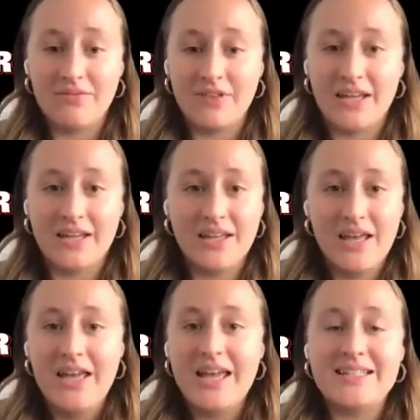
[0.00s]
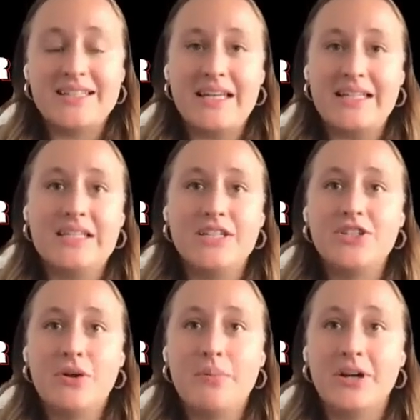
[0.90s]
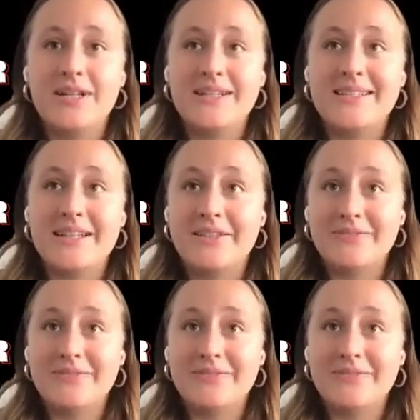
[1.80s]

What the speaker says: Like it's additional burdens that